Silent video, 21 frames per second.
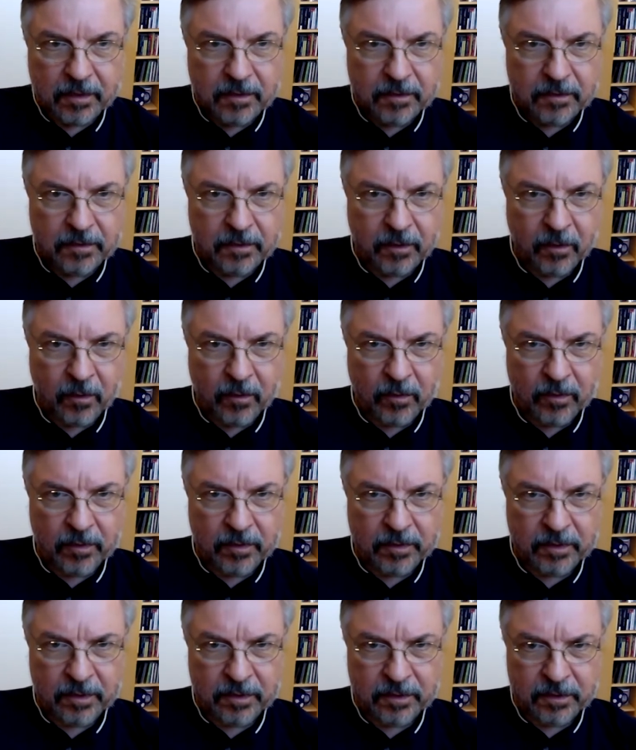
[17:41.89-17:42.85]
So
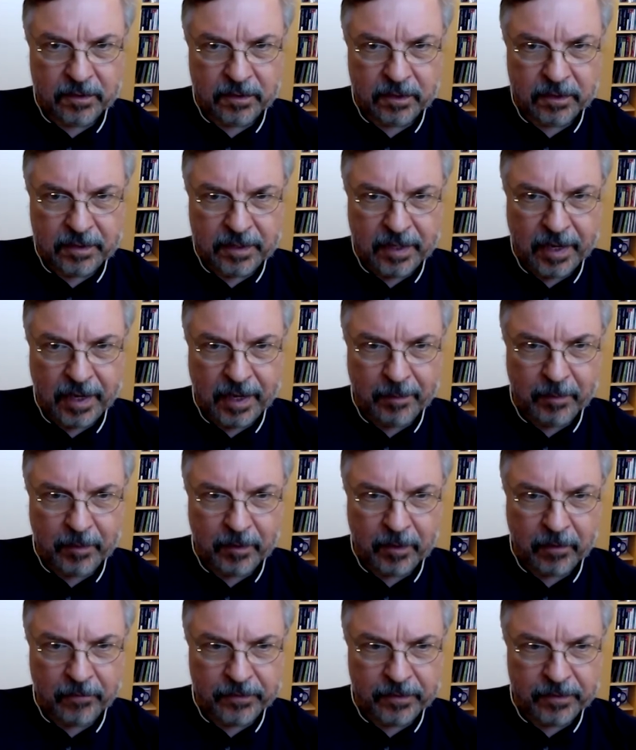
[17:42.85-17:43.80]
this is a
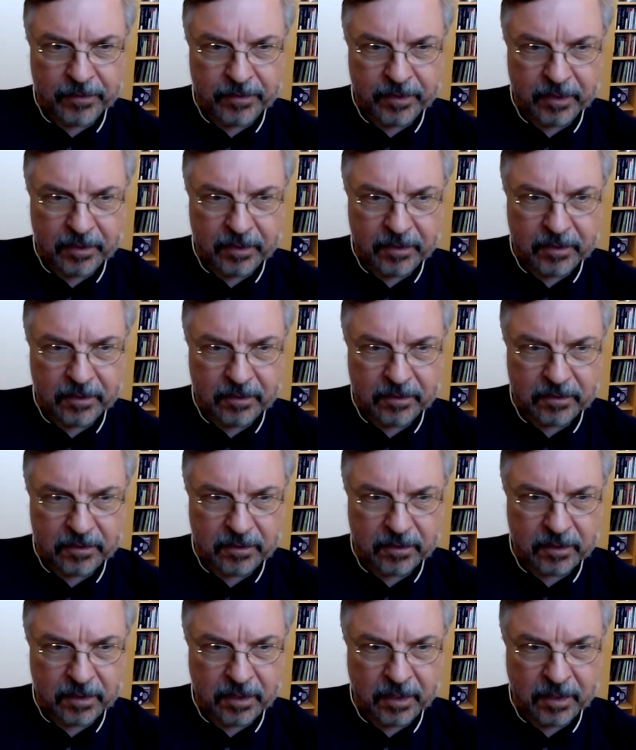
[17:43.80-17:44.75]
table of the thickness
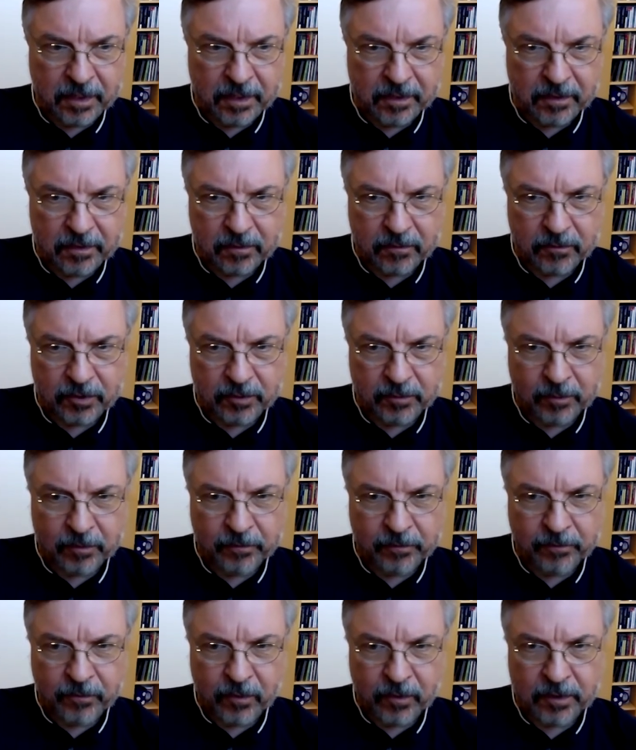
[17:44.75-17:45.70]
again. So she
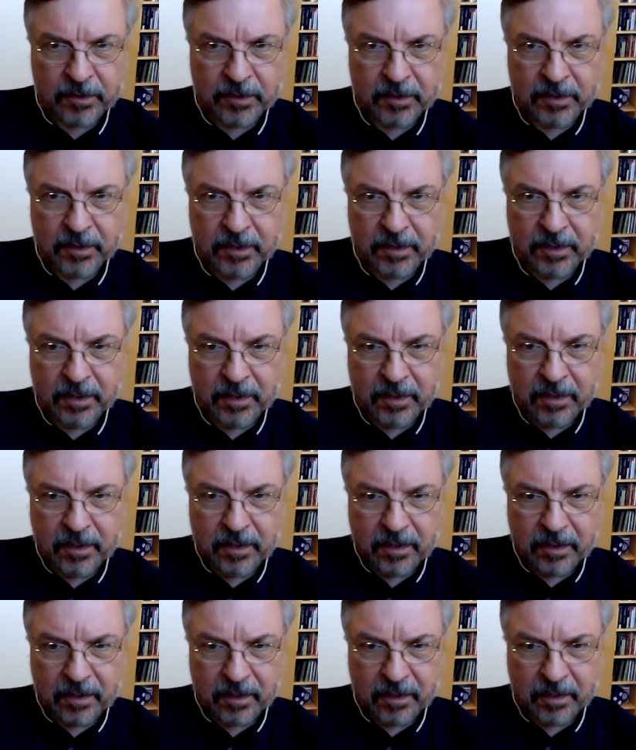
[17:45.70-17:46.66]
was 14,
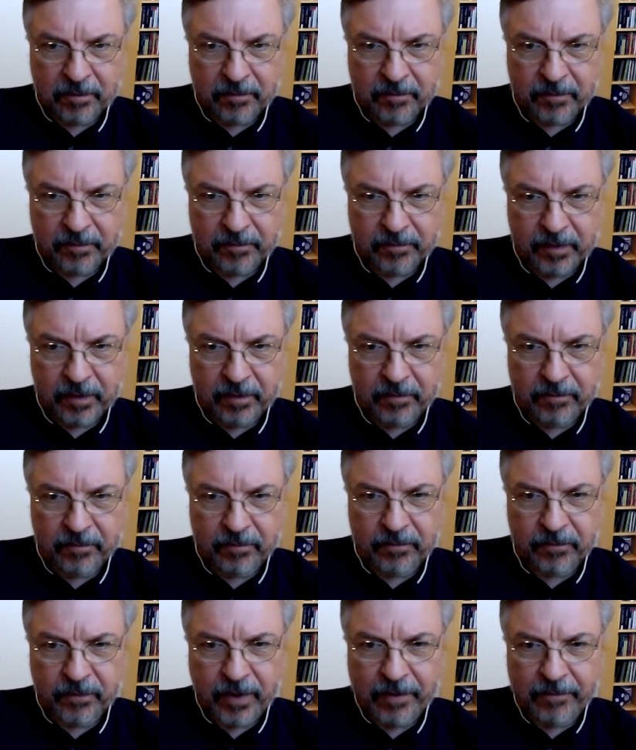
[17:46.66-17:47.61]

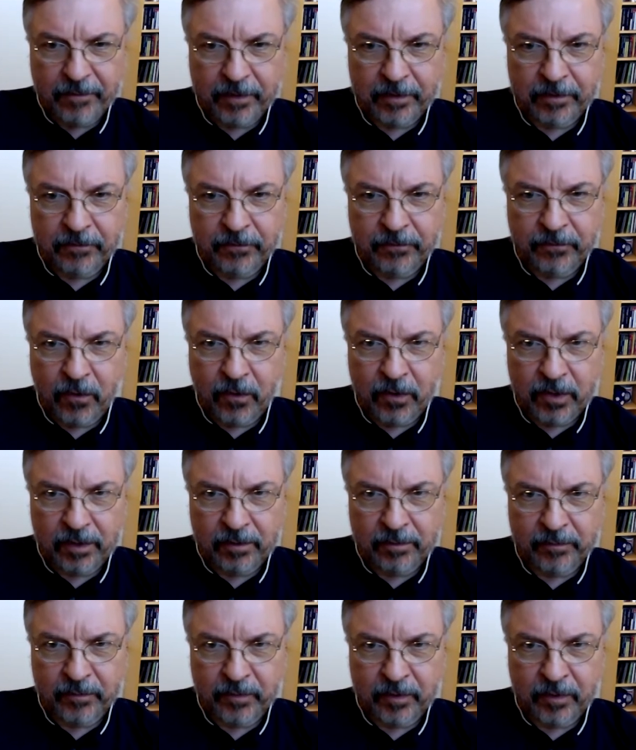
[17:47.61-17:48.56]
even 540,
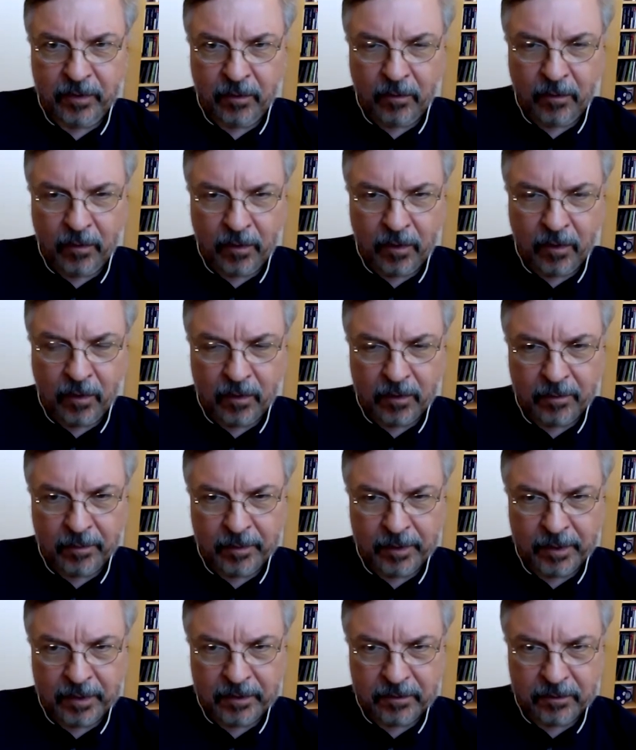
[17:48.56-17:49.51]
if we go all the
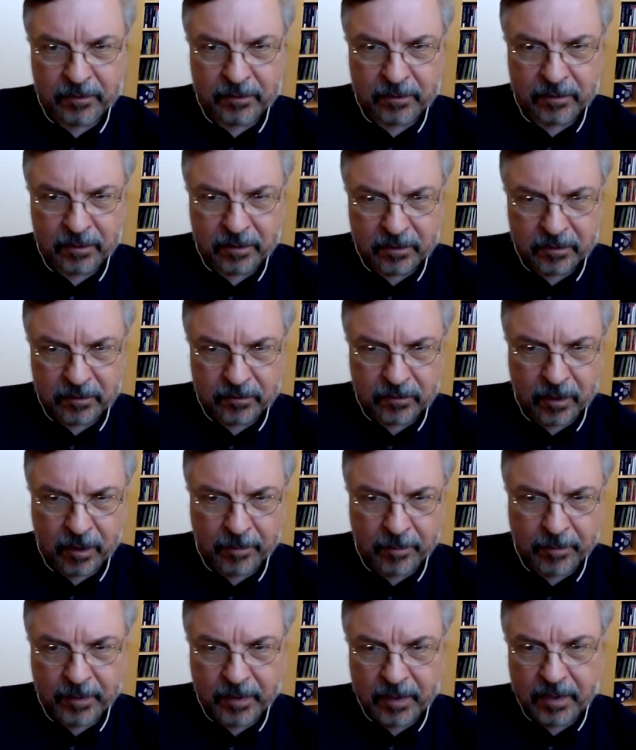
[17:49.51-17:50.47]
way to the
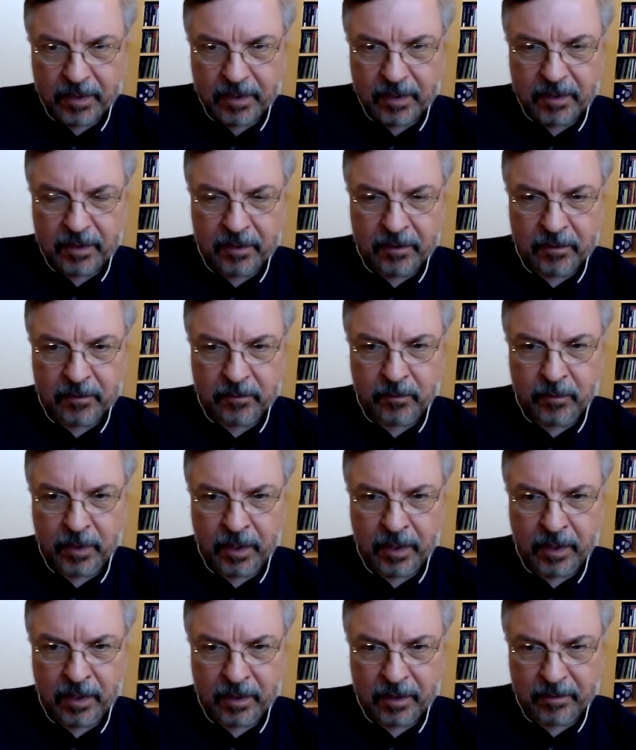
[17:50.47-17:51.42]
top, is
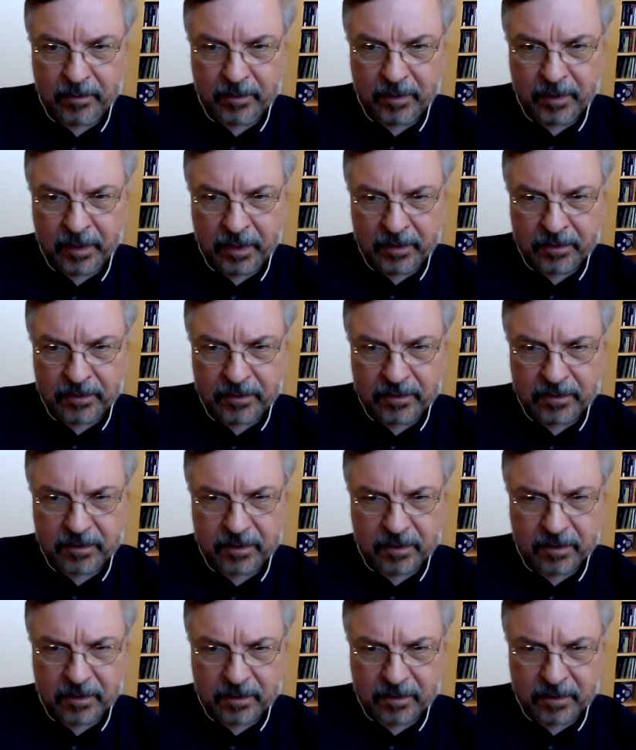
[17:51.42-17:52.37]
well
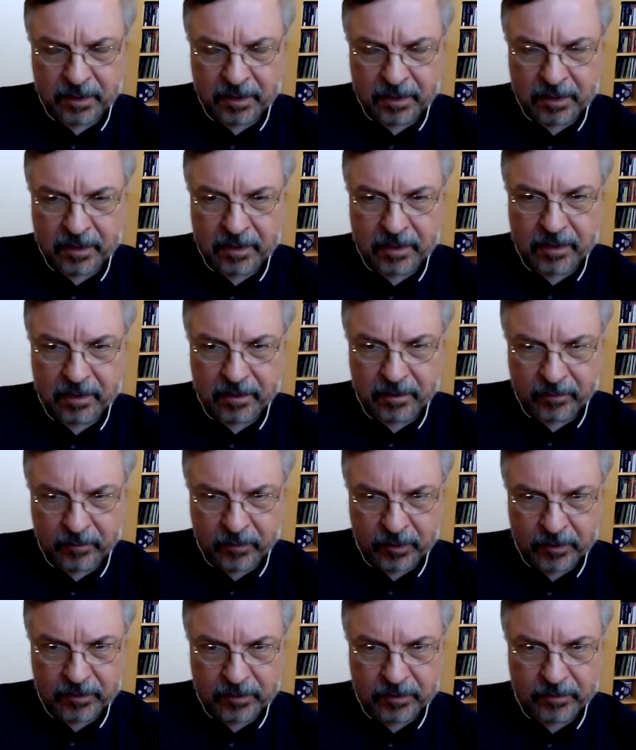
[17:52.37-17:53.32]
less than
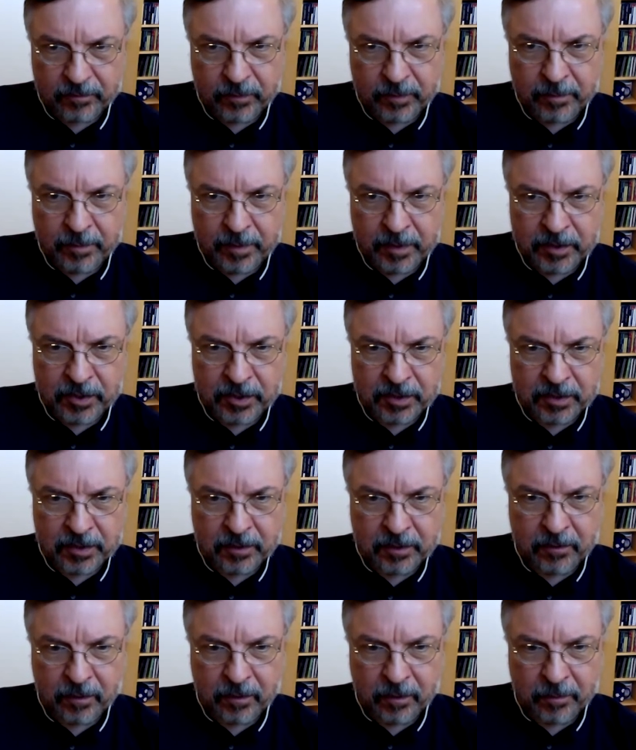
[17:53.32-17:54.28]
what we measured
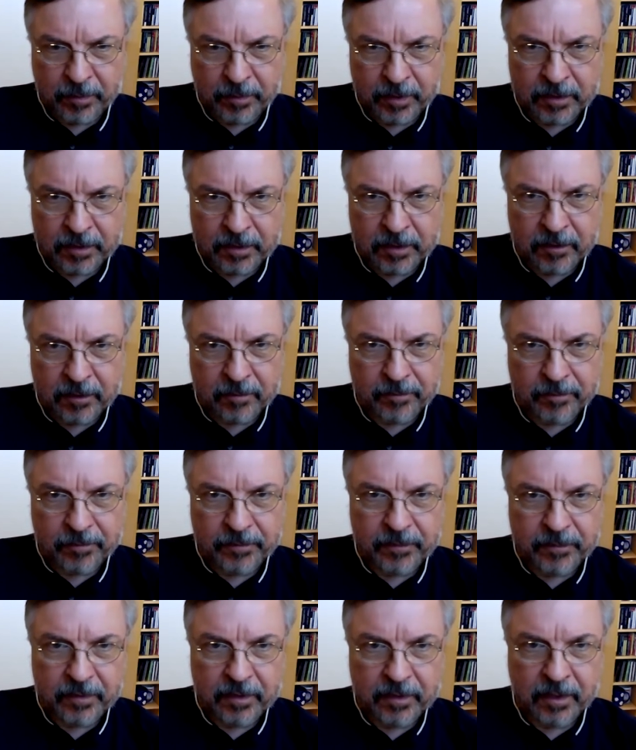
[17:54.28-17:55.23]
in her peritoneum.
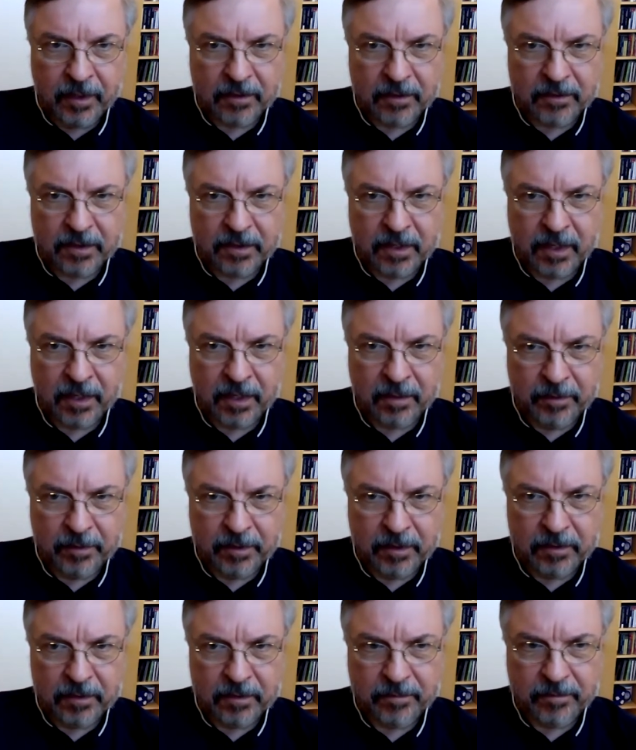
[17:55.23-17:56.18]
Next slide,
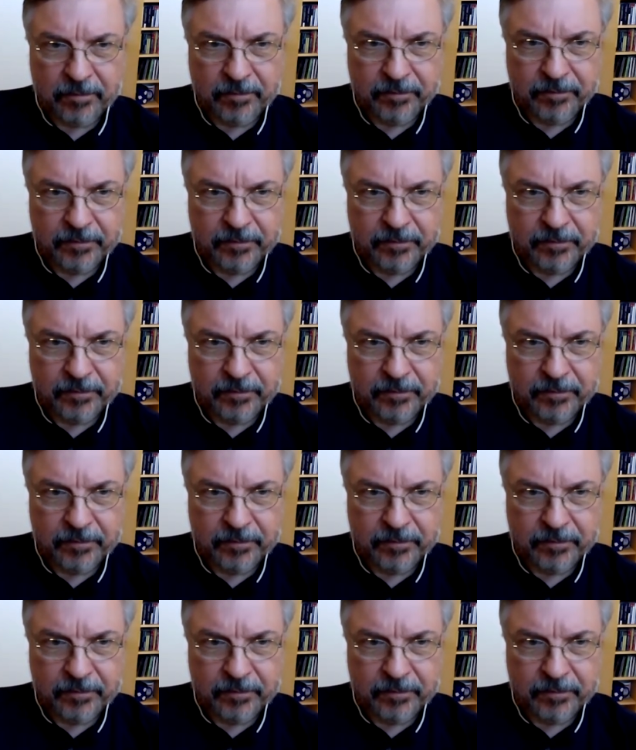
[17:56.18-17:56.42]
please.